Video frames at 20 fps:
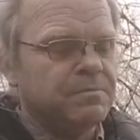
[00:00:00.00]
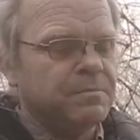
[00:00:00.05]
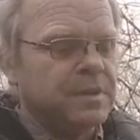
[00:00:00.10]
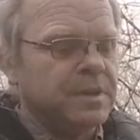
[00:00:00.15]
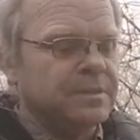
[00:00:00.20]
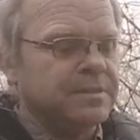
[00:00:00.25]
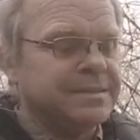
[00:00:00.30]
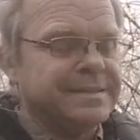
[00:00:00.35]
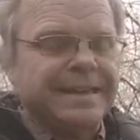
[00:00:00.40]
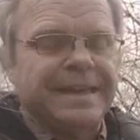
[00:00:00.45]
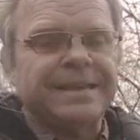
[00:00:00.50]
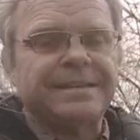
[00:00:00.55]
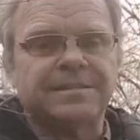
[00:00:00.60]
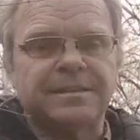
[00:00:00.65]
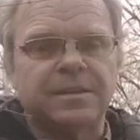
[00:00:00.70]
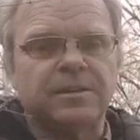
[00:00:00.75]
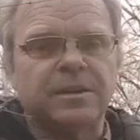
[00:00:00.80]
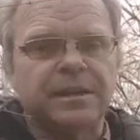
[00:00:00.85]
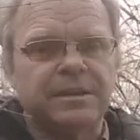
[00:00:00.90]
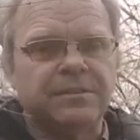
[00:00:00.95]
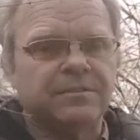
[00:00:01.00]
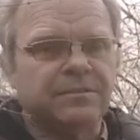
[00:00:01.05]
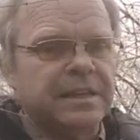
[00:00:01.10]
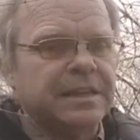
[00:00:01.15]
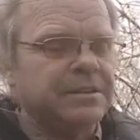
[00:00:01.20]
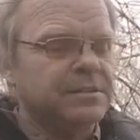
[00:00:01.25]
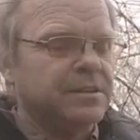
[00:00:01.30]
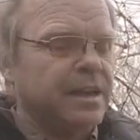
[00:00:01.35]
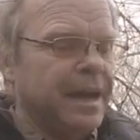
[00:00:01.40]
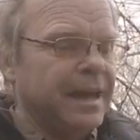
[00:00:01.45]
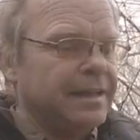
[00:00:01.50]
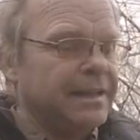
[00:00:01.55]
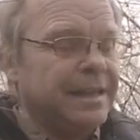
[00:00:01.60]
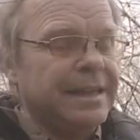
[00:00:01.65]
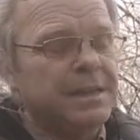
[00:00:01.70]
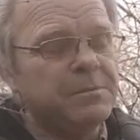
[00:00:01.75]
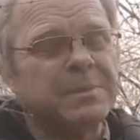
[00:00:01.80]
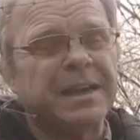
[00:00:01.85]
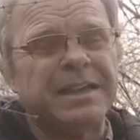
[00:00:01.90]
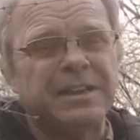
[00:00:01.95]
uh, sticks that he, he's got, now
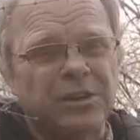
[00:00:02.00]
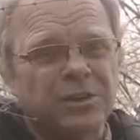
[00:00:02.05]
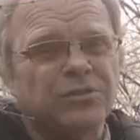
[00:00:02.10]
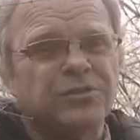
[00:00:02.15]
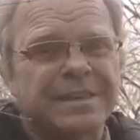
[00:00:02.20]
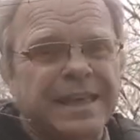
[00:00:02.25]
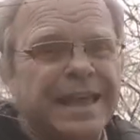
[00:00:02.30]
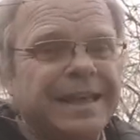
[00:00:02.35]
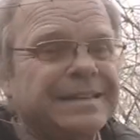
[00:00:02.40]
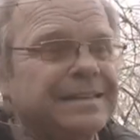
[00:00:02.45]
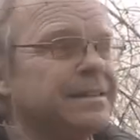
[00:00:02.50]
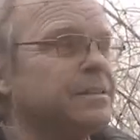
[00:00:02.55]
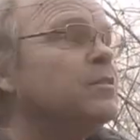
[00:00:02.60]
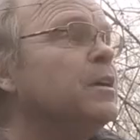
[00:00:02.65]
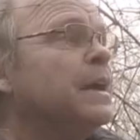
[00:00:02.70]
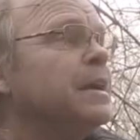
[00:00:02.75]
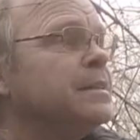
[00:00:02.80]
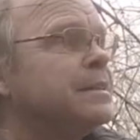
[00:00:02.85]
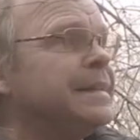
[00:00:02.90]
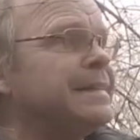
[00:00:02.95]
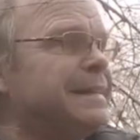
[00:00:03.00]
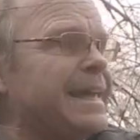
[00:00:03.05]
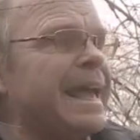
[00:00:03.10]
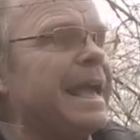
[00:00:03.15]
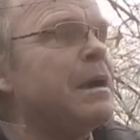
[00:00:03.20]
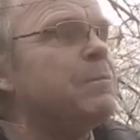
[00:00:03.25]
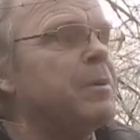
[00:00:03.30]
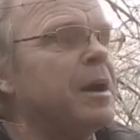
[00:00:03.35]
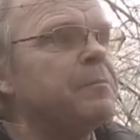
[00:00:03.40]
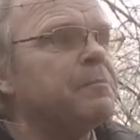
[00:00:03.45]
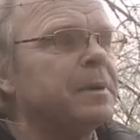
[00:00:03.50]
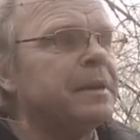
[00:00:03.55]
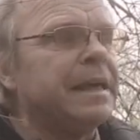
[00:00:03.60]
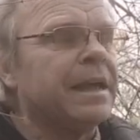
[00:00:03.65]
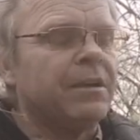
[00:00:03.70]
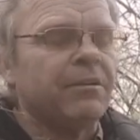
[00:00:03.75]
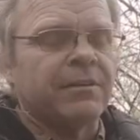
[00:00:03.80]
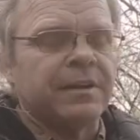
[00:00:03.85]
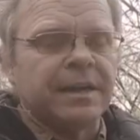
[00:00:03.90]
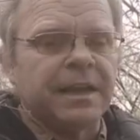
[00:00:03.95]
he may use that to, to dam up an
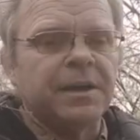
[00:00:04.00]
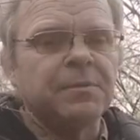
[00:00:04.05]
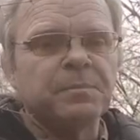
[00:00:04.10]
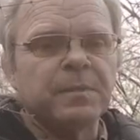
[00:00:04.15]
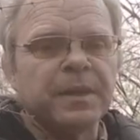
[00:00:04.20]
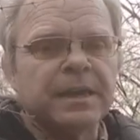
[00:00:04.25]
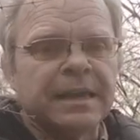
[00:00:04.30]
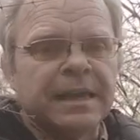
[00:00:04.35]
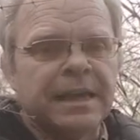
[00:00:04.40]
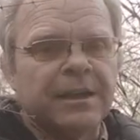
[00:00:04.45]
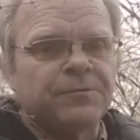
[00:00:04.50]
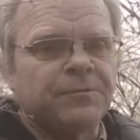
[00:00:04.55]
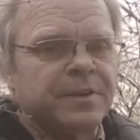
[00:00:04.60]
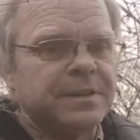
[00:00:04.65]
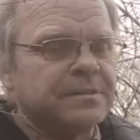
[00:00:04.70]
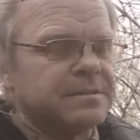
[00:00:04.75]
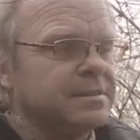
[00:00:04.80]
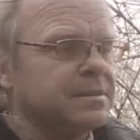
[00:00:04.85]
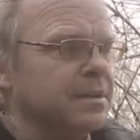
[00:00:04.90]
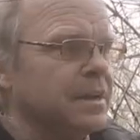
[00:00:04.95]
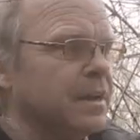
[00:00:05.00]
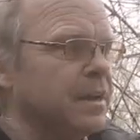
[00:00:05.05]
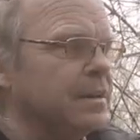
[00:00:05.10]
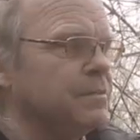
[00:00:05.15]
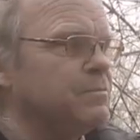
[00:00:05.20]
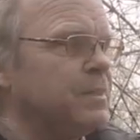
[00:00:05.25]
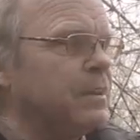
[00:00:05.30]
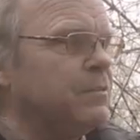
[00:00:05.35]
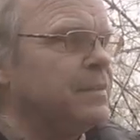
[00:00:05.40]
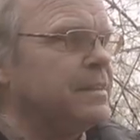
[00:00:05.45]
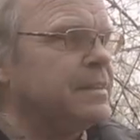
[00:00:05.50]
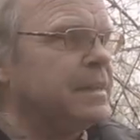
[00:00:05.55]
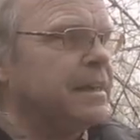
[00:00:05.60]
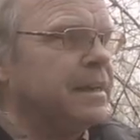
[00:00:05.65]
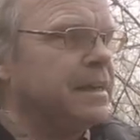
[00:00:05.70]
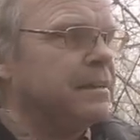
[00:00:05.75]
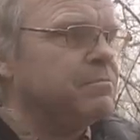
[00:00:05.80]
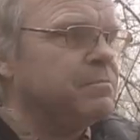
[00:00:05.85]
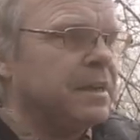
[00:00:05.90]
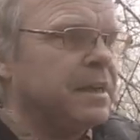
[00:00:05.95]
area if it's uh, if he's in
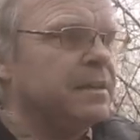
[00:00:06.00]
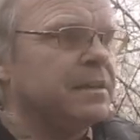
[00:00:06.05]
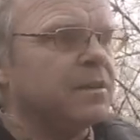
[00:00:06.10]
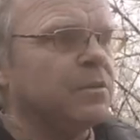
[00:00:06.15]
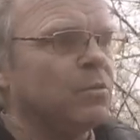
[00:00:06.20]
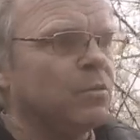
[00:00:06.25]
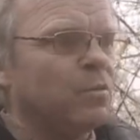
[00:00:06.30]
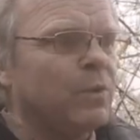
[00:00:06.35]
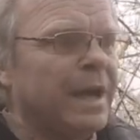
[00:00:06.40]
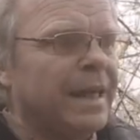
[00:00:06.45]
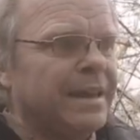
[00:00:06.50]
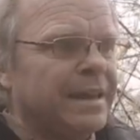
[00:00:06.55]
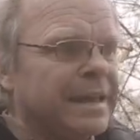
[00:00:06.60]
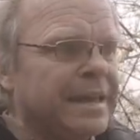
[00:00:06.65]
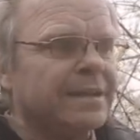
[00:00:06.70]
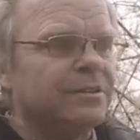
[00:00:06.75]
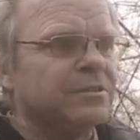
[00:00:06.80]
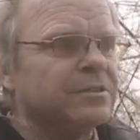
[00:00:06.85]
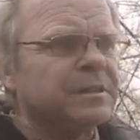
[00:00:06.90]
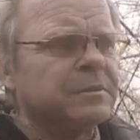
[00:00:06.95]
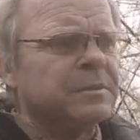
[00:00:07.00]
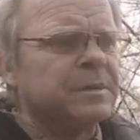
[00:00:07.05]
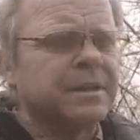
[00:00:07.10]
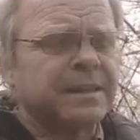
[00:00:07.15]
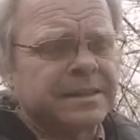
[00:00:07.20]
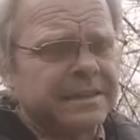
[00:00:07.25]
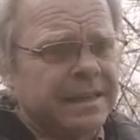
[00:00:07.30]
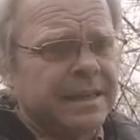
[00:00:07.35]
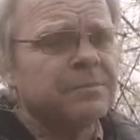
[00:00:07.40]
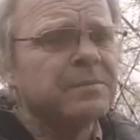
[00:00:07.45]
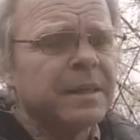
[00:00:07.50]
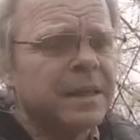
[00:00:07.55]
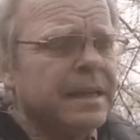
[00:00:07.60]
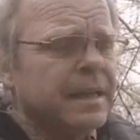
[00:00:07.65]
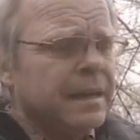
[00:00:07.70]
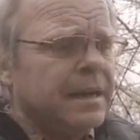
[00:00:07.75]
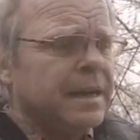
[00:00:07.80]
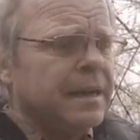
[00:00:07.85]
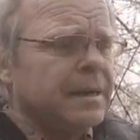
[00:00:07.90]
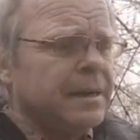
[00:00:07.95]
a, in a wetland or something like that.
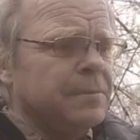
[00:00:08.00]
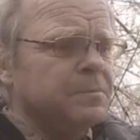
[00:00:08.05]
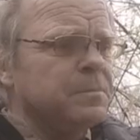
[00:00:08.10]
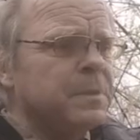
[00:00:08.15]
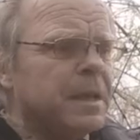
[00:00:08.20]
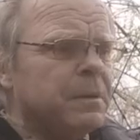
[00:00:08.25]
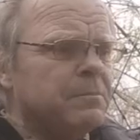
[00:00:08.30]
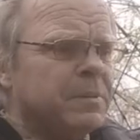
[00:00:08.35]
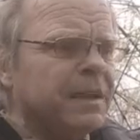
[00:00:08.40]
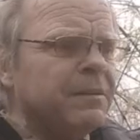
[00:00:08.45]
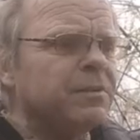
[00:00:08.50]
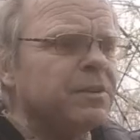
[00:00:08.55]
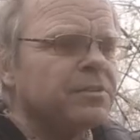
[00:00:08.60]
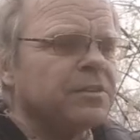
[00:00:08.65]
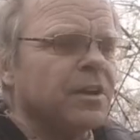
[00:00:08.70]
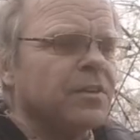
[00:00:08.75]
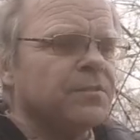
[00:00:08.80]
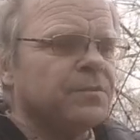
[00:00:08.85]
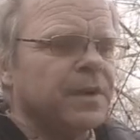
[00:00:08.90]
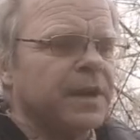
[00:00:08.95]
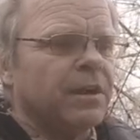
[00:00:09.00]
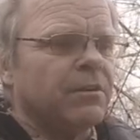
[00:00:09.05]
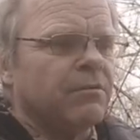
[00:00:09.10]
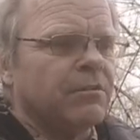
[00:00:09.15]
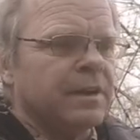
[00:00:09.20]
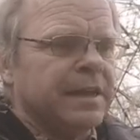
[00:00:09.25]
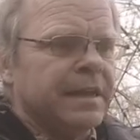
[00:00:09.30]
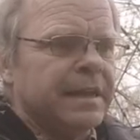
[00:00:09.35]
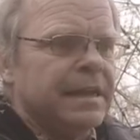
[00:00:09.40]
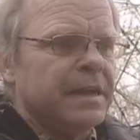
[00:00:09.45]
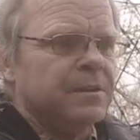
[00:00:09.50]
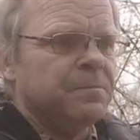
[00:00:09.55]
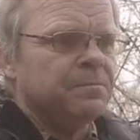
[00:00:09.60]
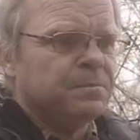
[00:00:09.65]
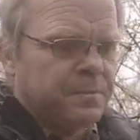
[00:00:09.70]
Um, beavers are very